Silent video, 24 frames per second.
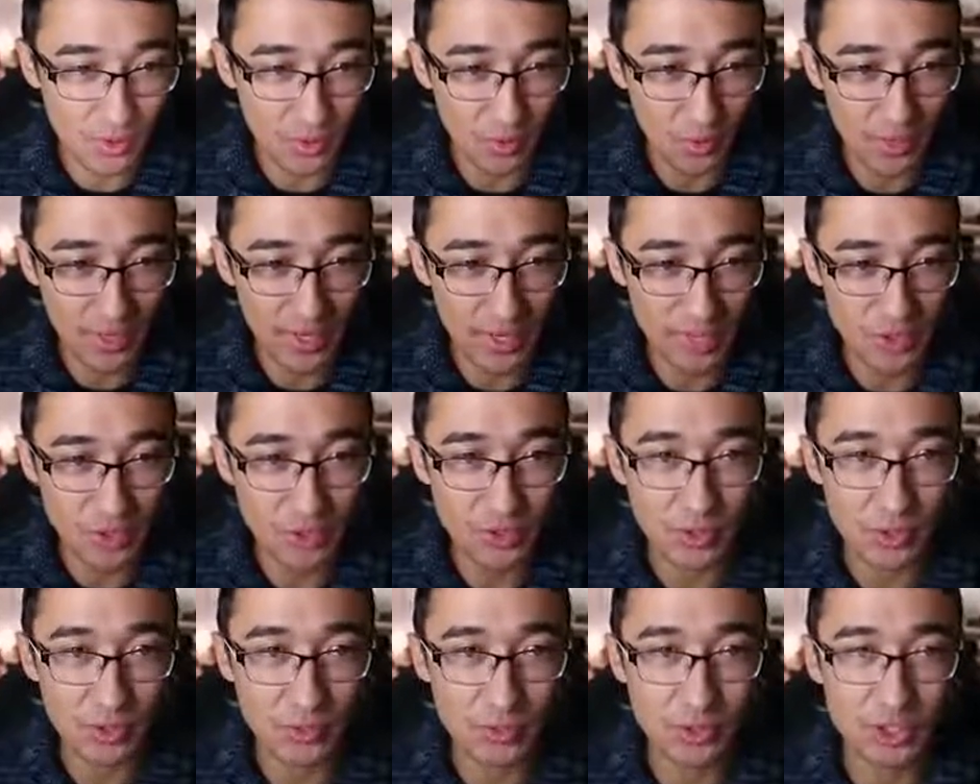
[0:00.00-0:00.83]
arrange
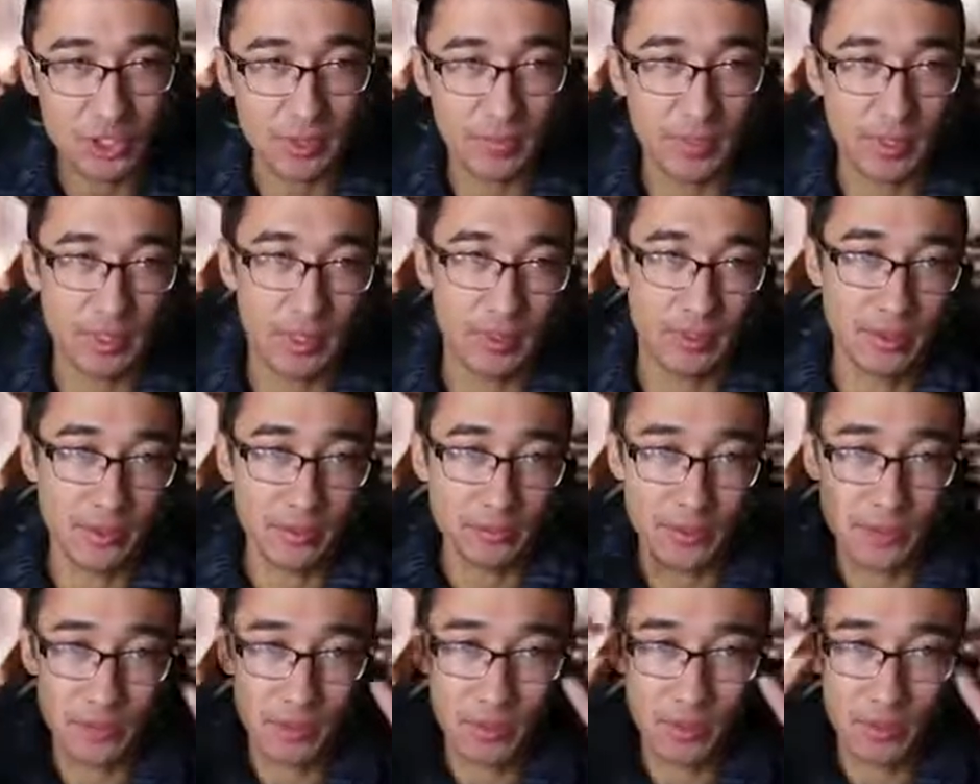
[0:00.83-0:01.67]
your own shipping.
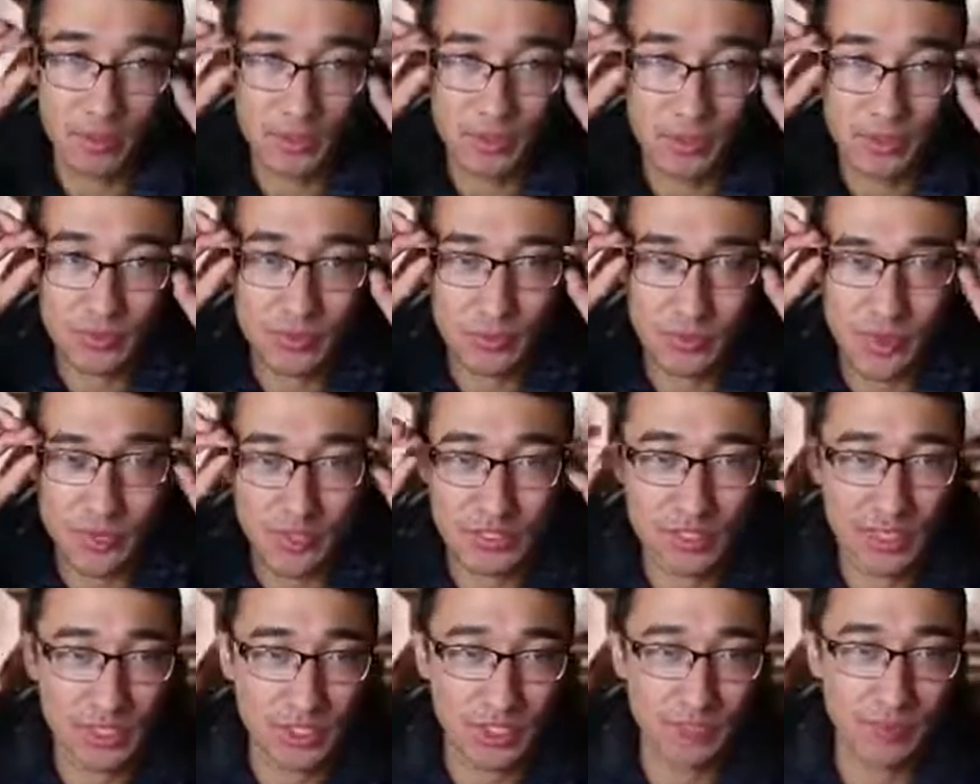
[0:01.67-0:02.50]
So let's read
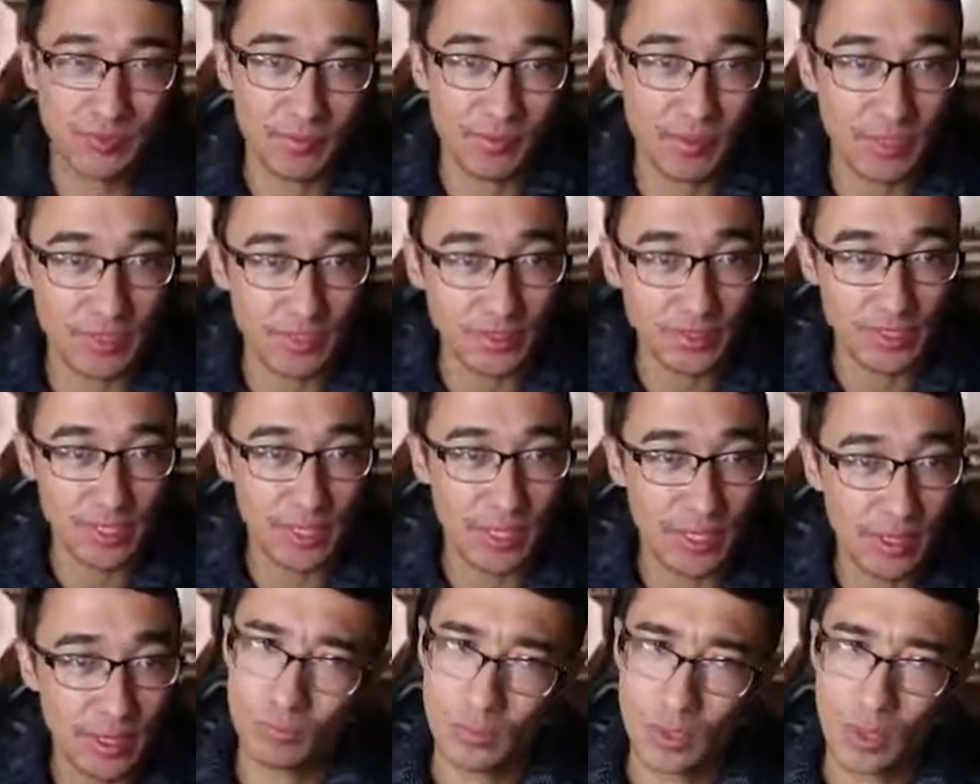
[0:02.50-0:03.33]
this. I actually haven't read this
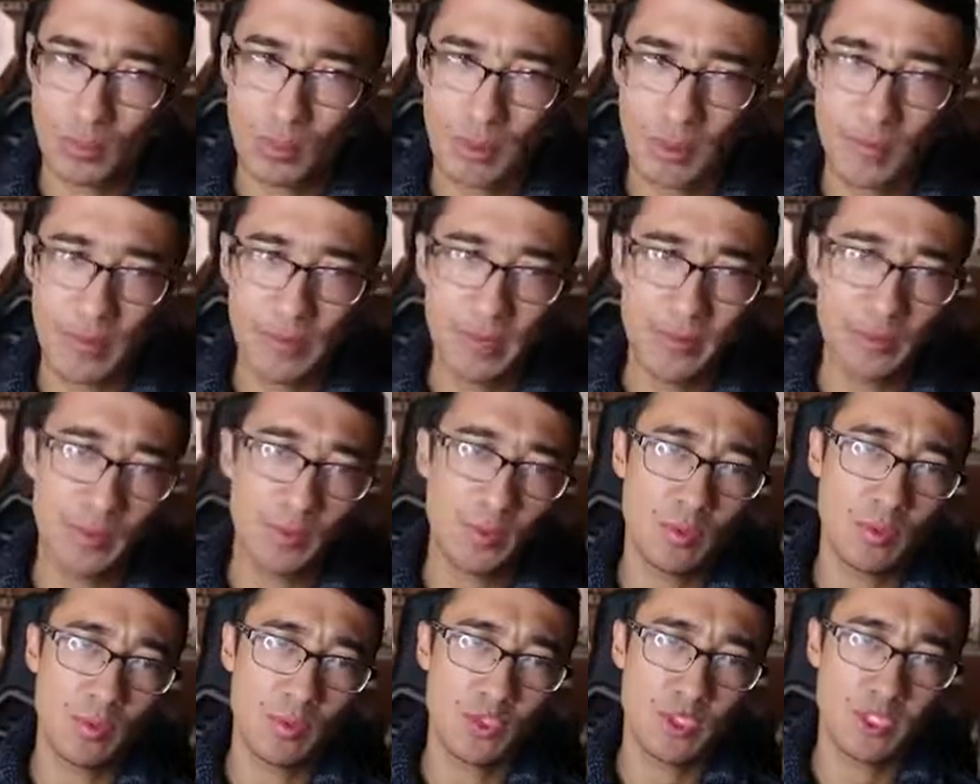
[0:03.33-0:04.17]
yet. Upon payment,
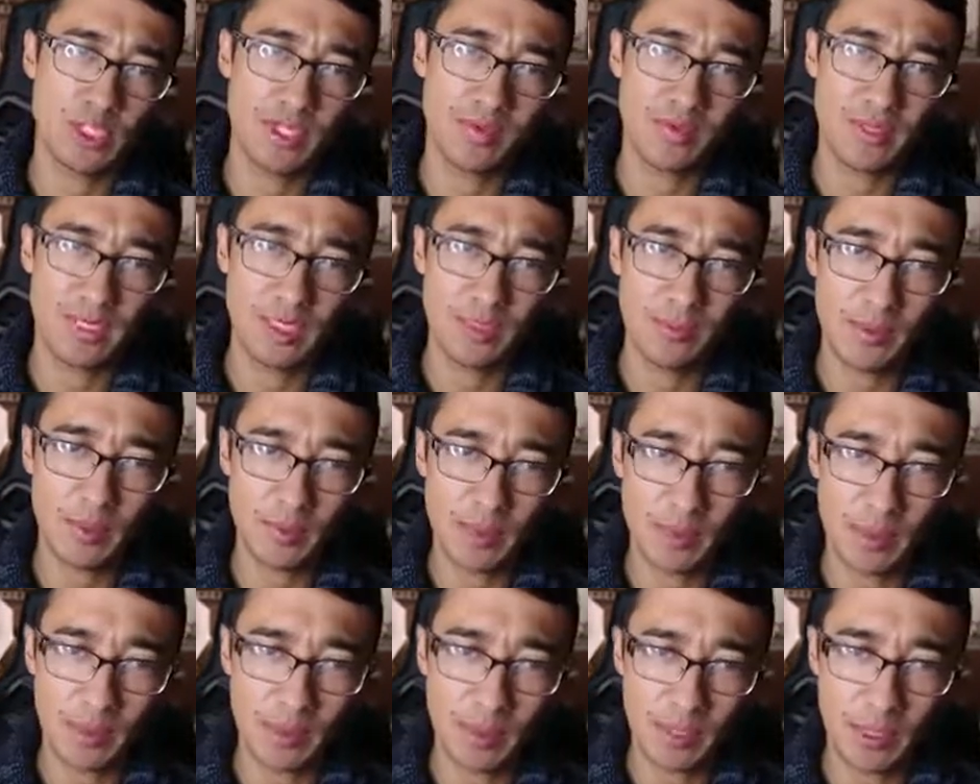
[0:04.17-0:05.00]
you will receive an email
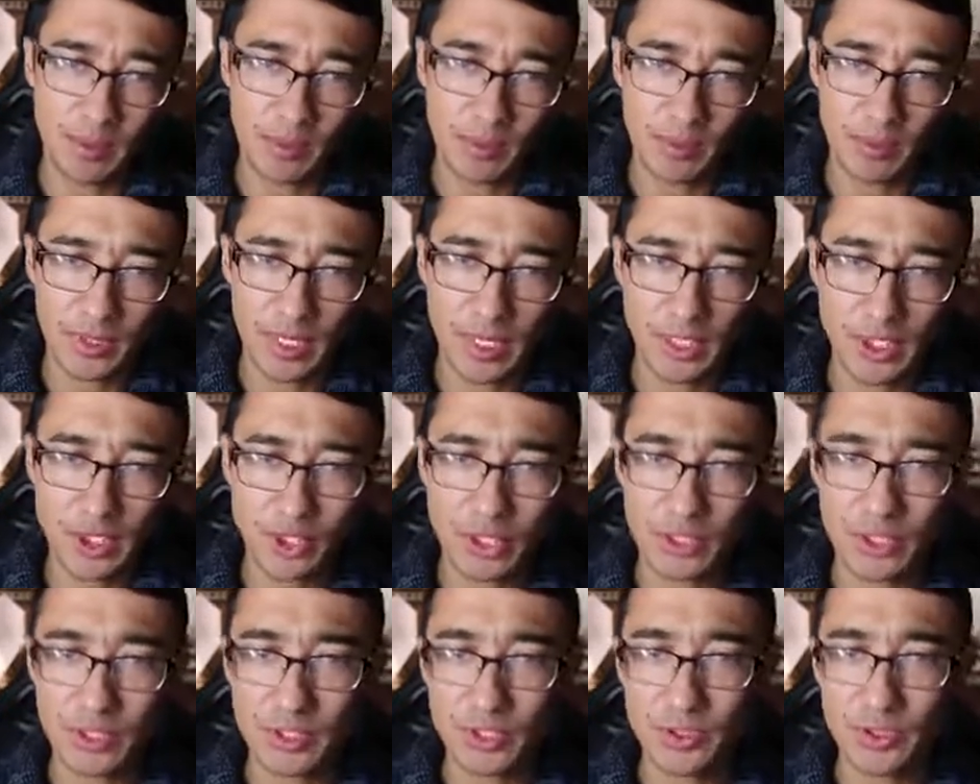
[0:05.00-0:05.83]
with the pickup
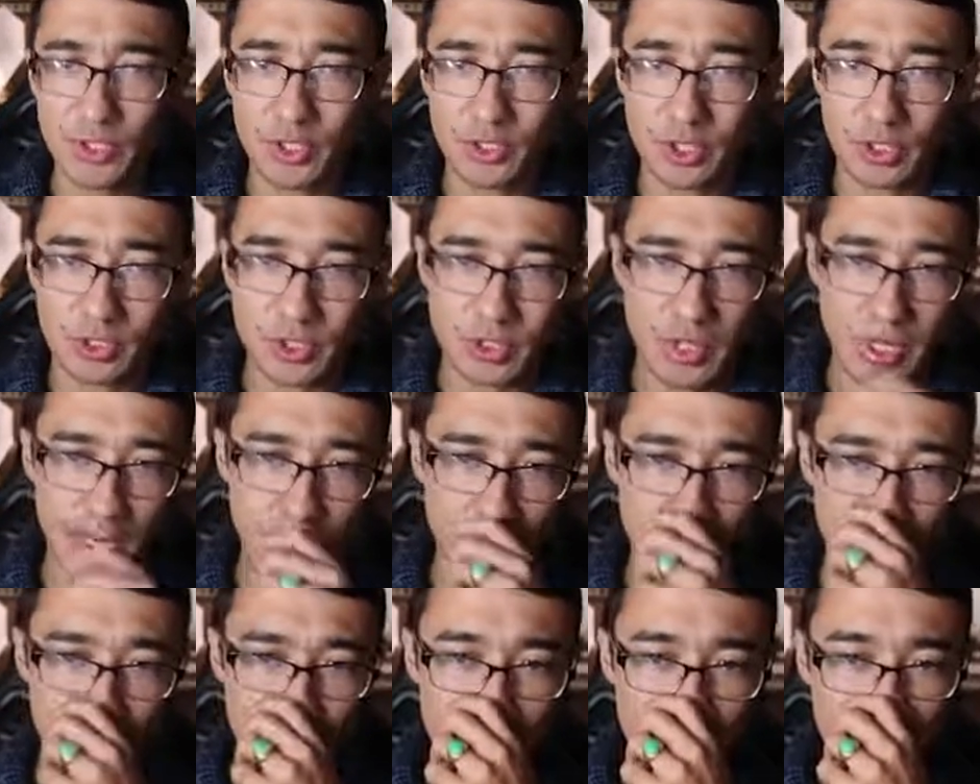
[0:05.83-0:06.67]
location, instructions on
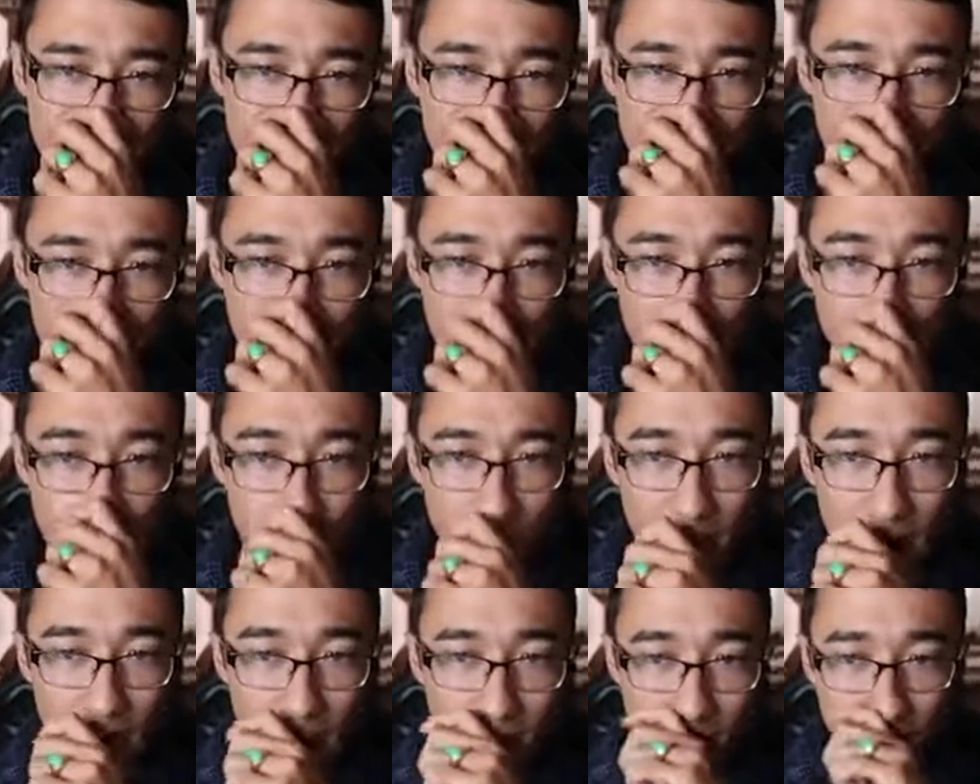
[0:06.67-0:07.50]
how to schedule for
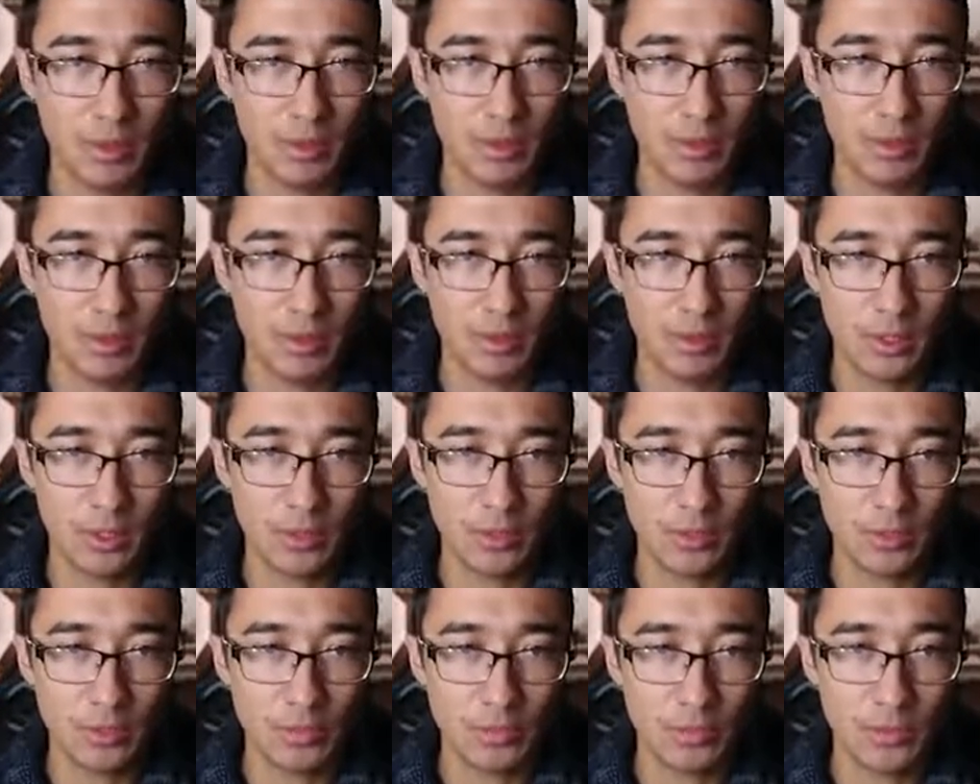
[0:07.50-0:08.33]
pickup. All right,
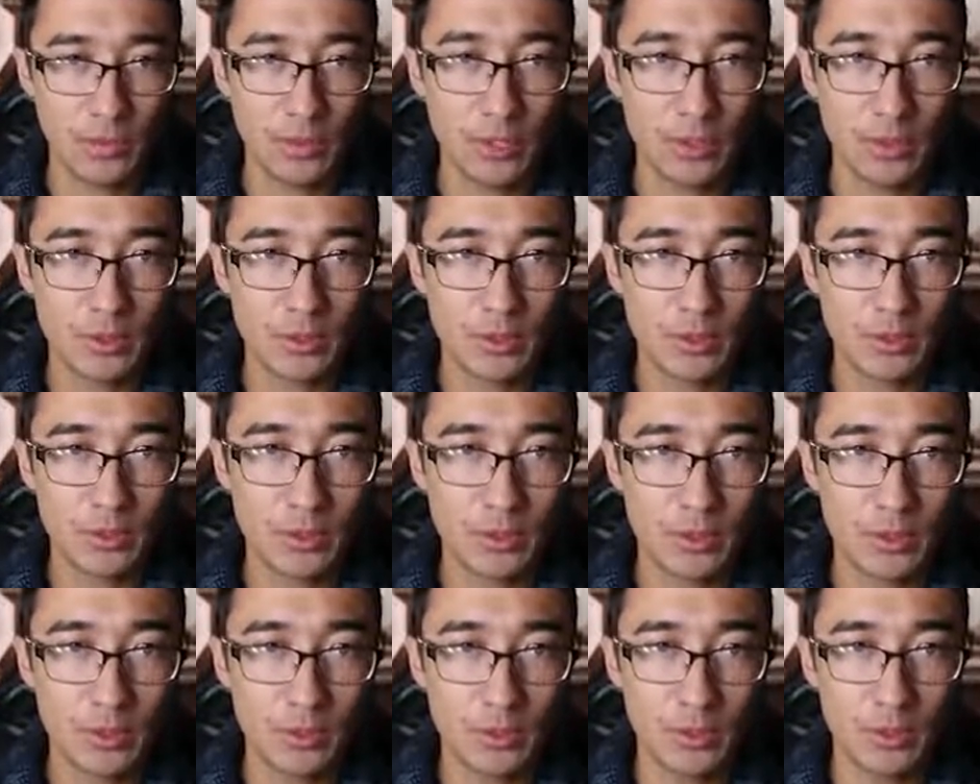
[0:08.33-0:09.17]
cool.
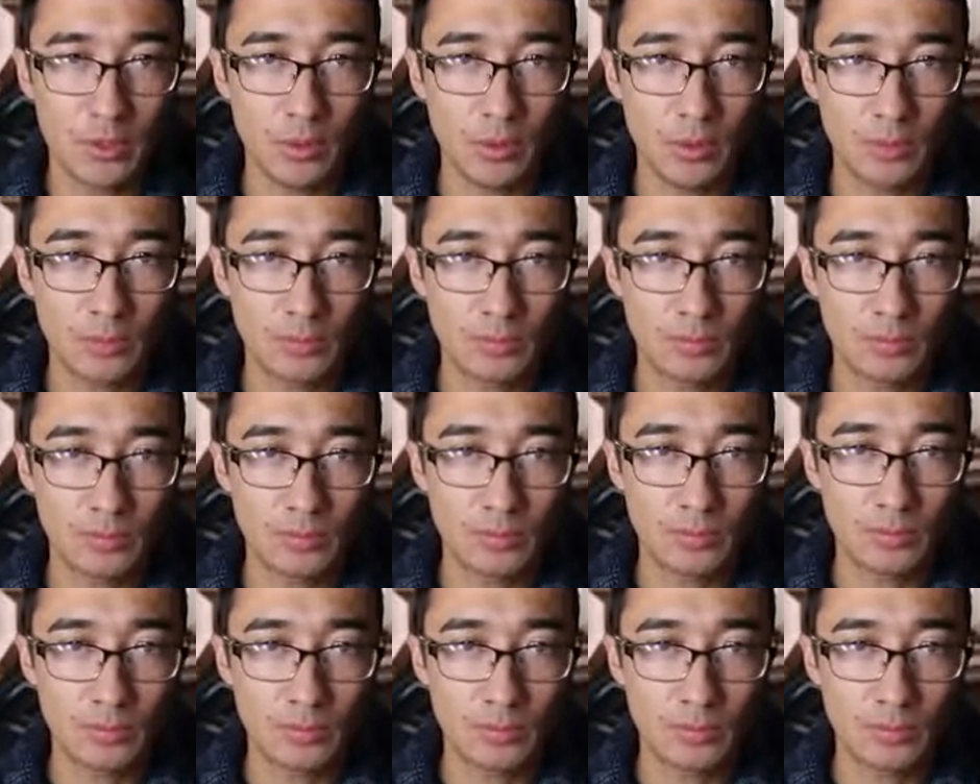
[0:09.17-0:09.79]
So